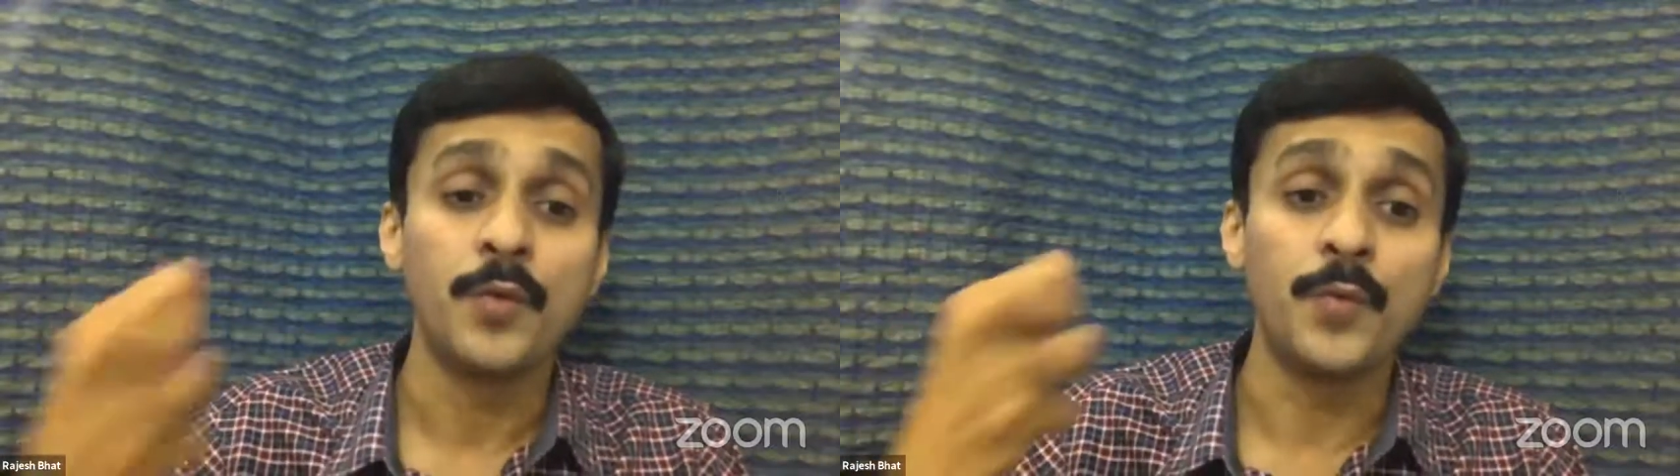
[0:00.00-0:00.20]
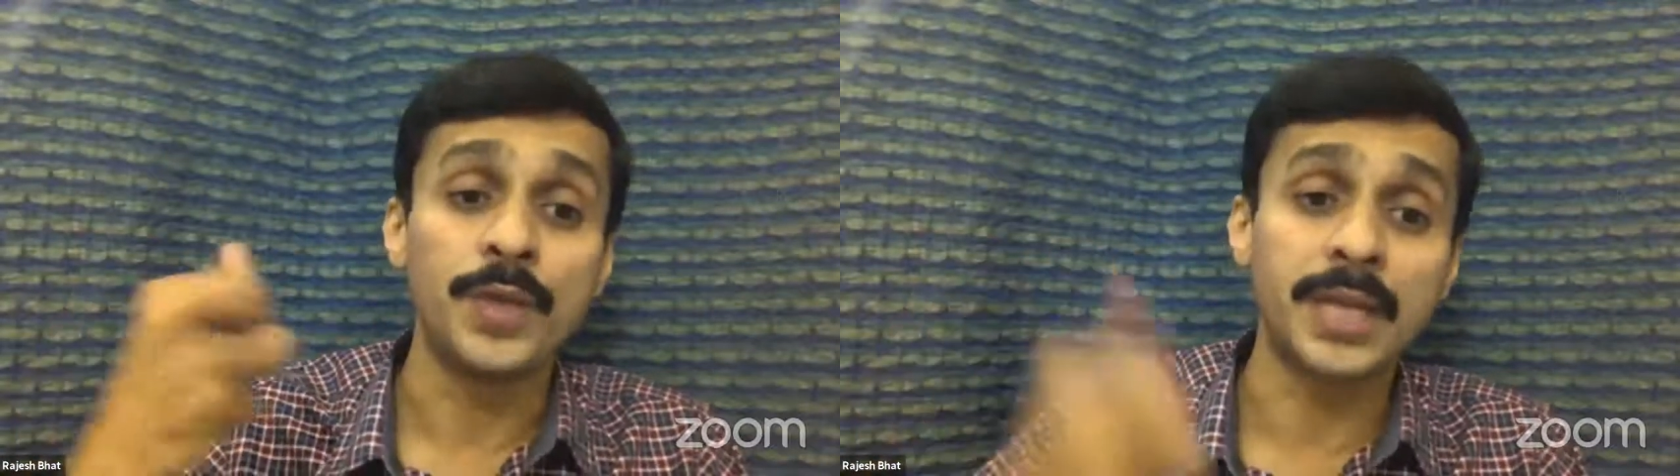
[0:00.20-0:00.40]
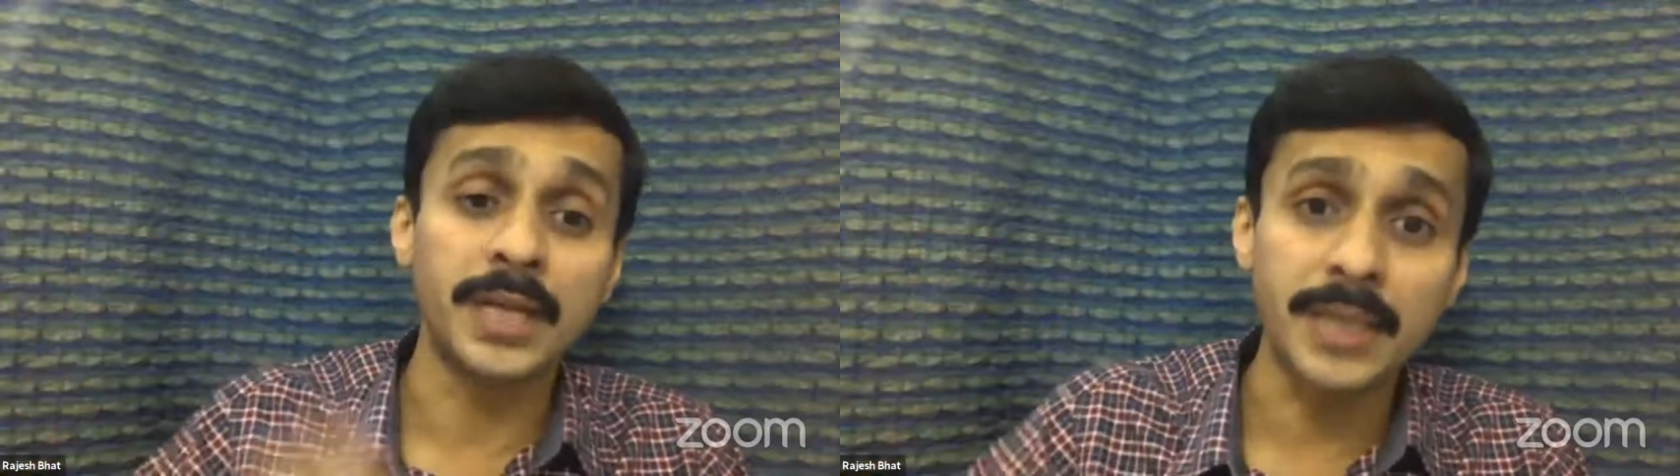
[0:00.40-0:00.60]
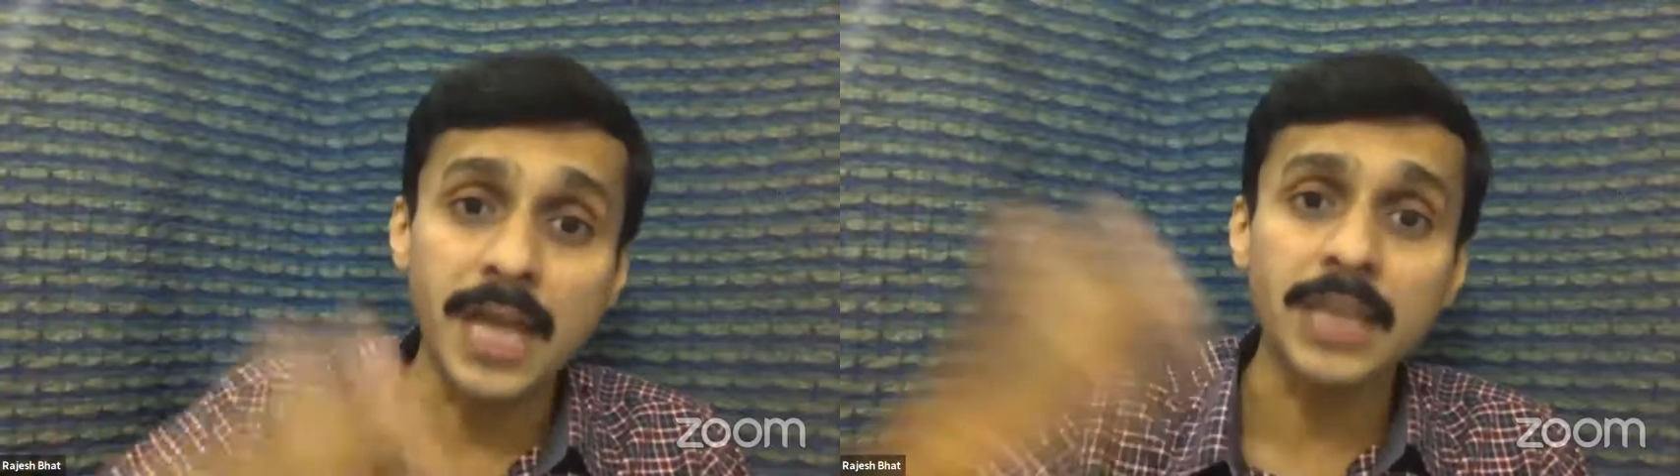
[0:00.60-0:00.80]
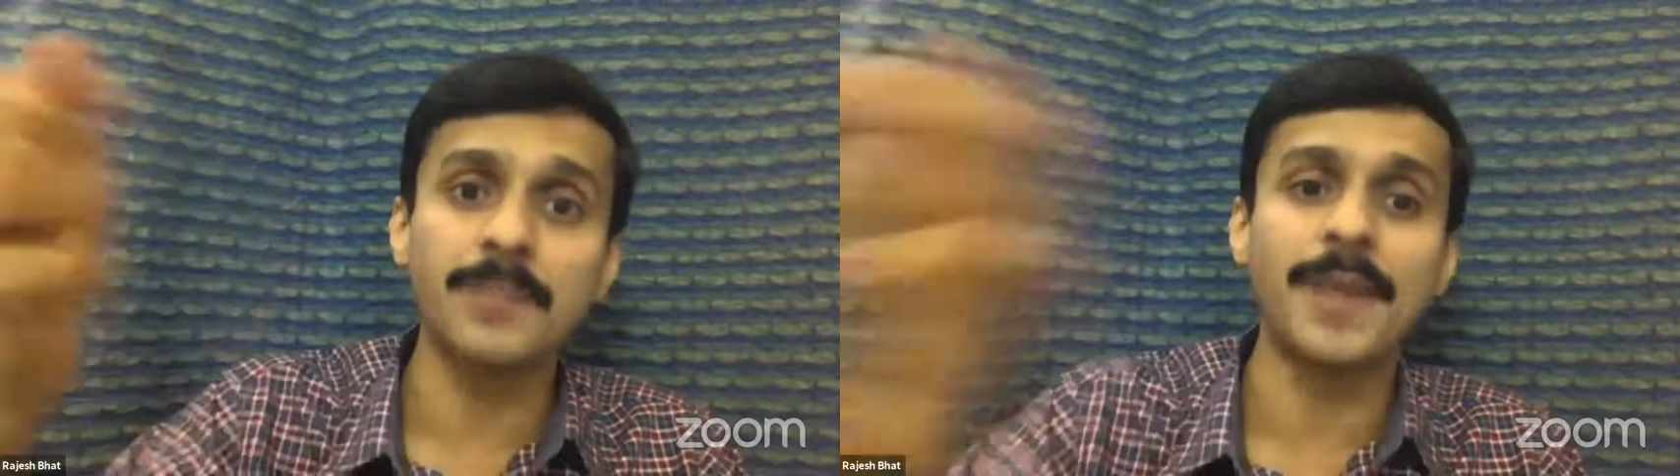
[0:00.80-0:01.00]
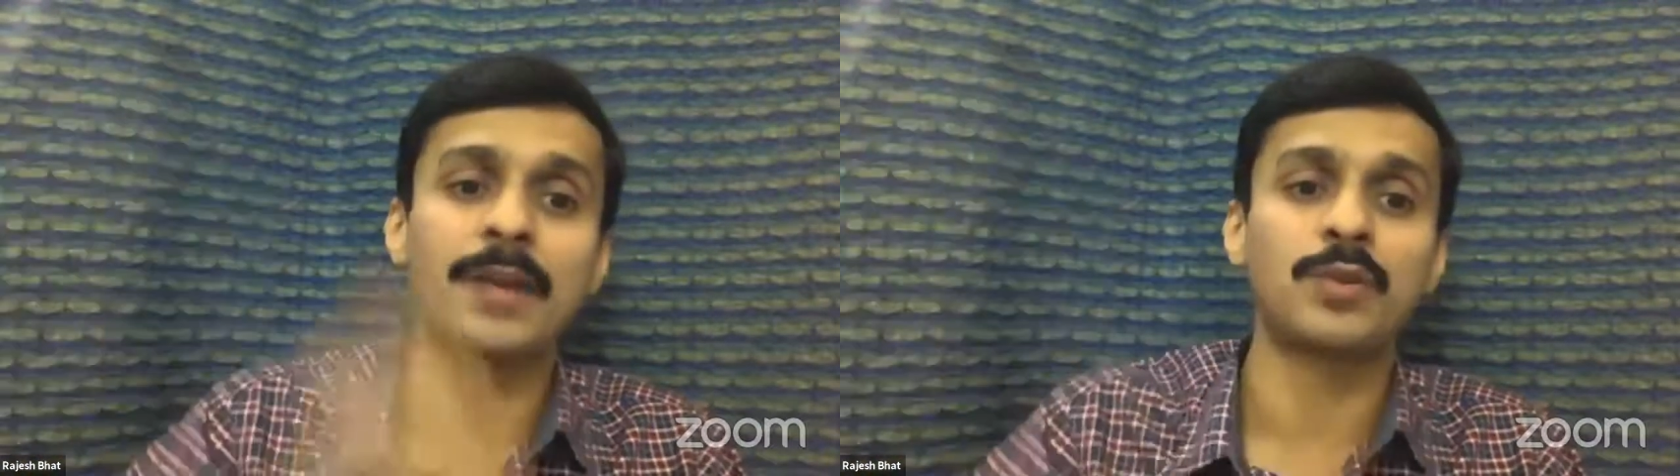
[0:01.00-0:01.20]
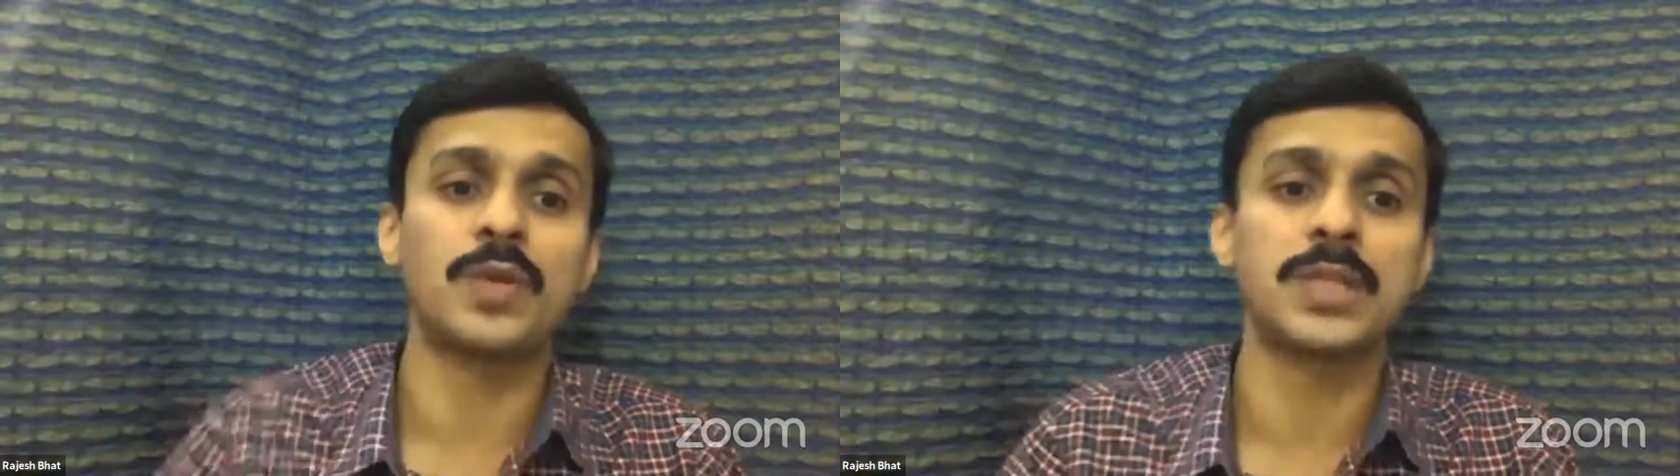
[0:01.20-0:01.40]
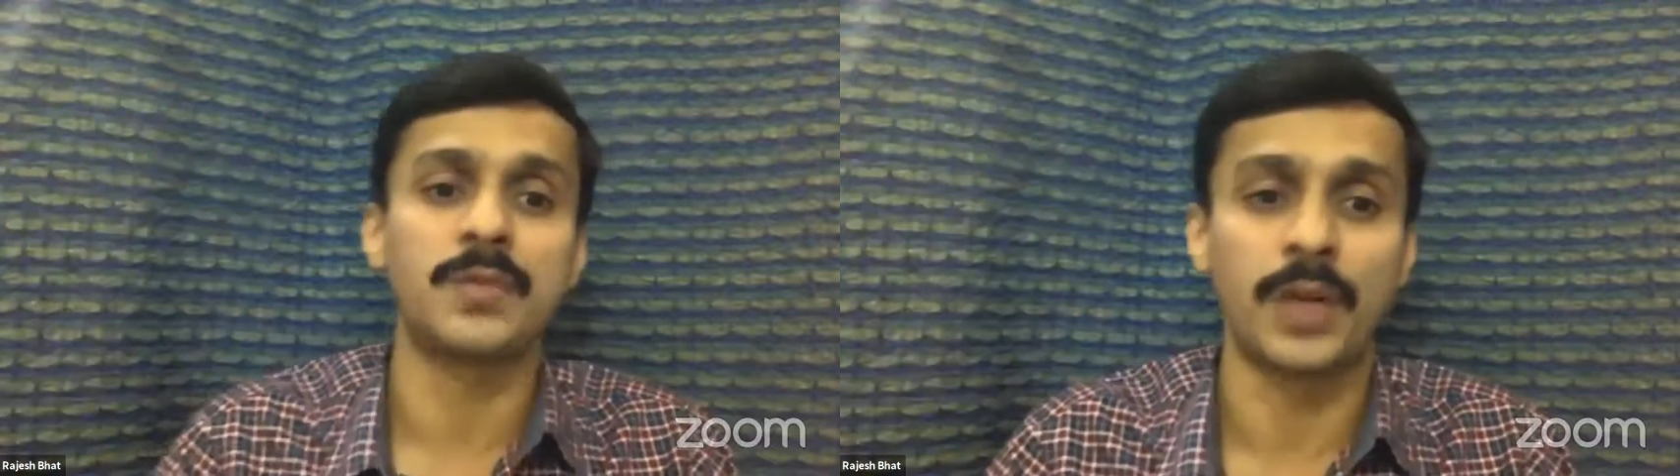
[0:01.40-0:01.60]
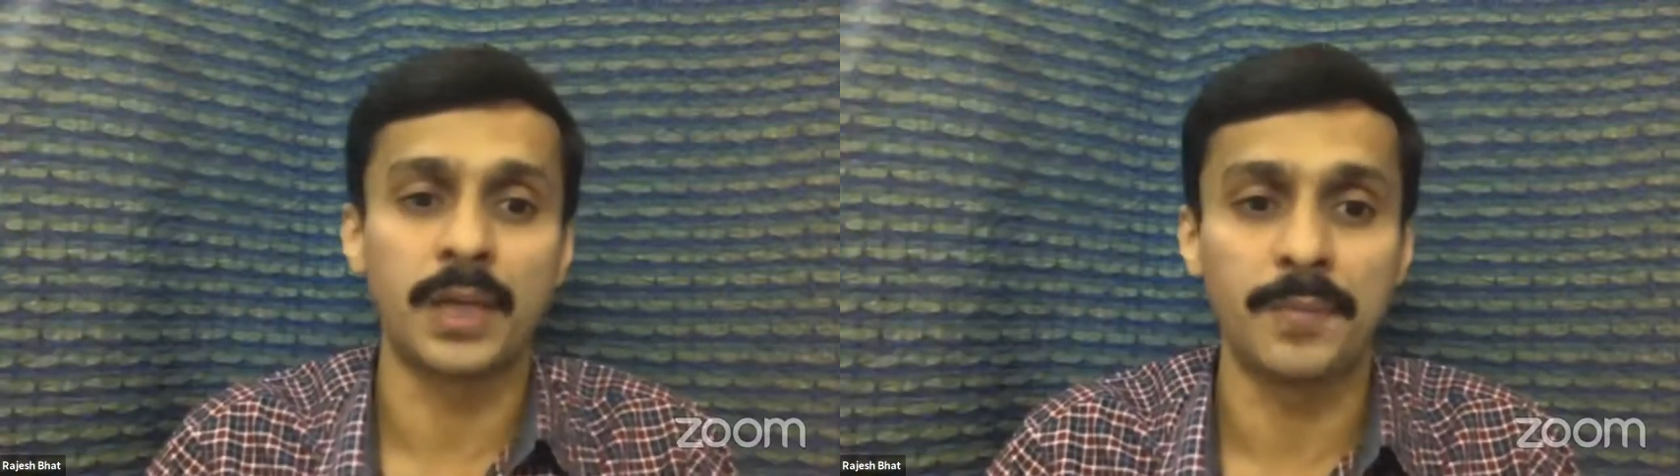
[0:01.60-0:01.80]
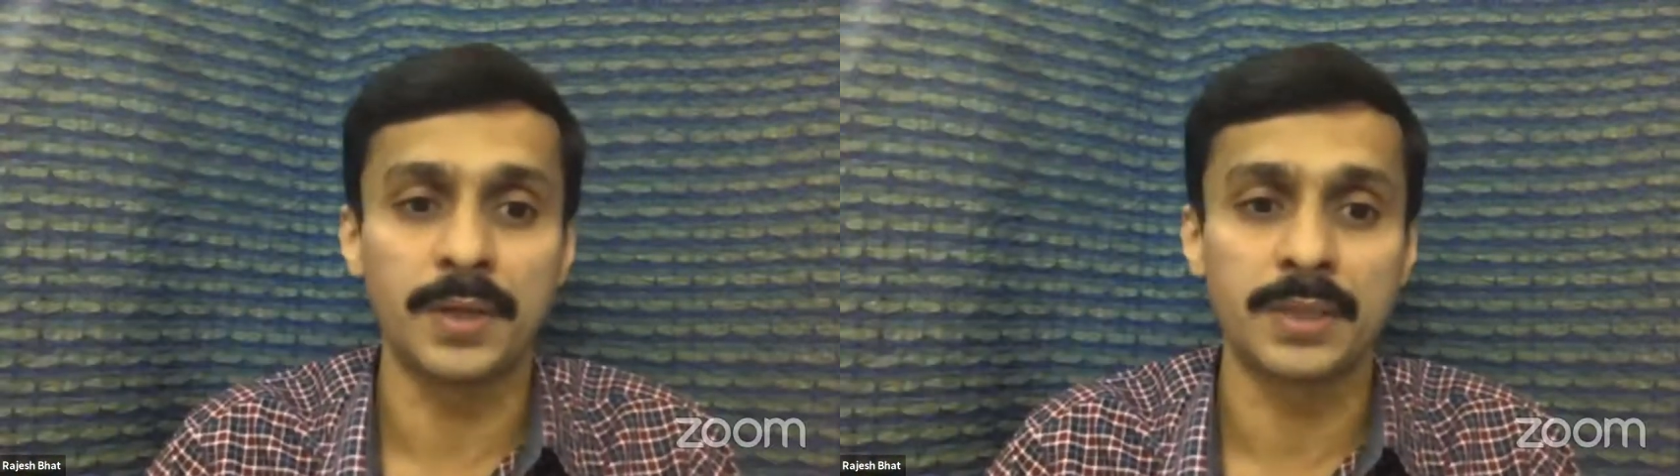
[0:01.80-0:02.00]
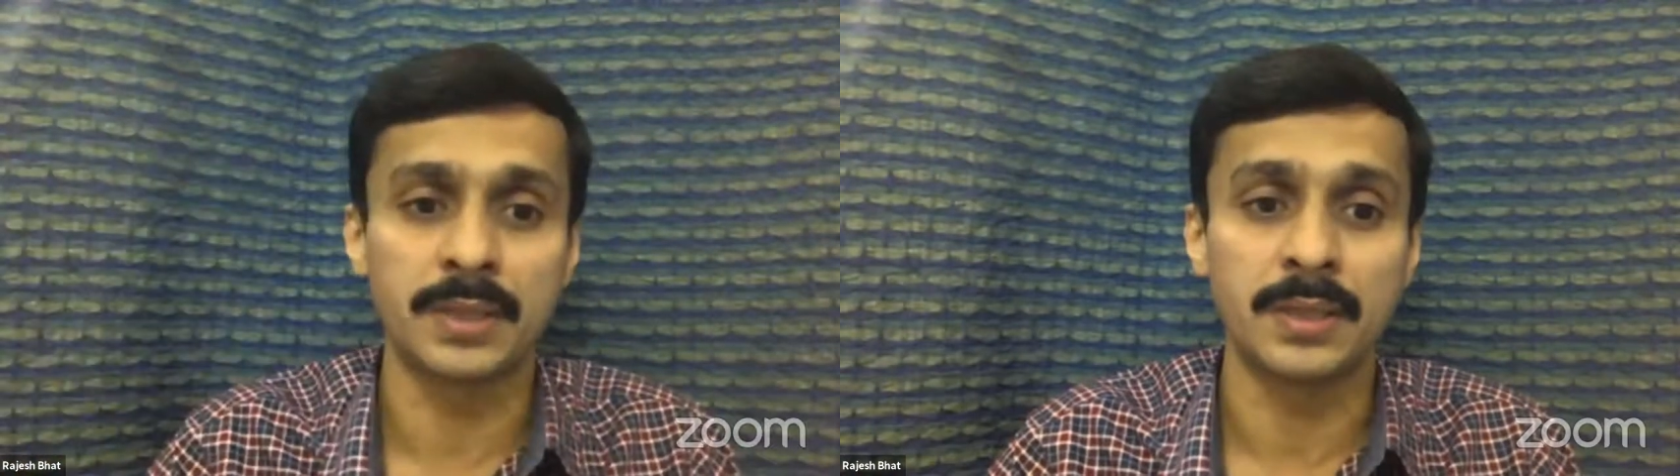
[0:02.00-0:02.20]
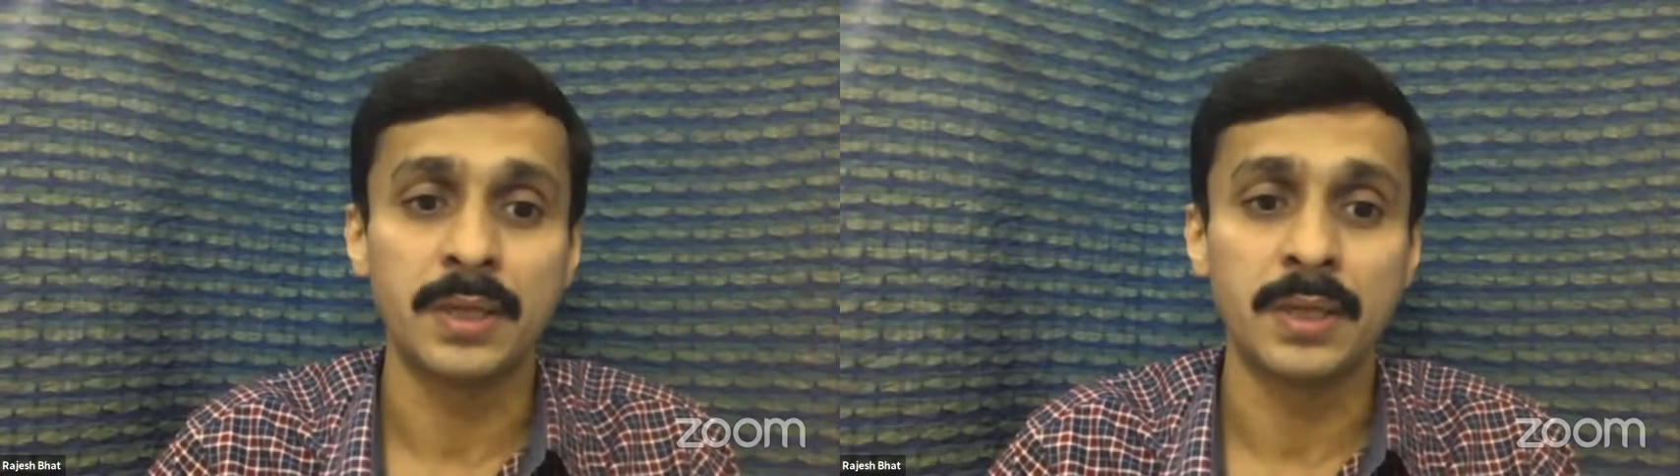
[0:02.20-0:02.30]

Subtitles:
which can take the bank towards the 40%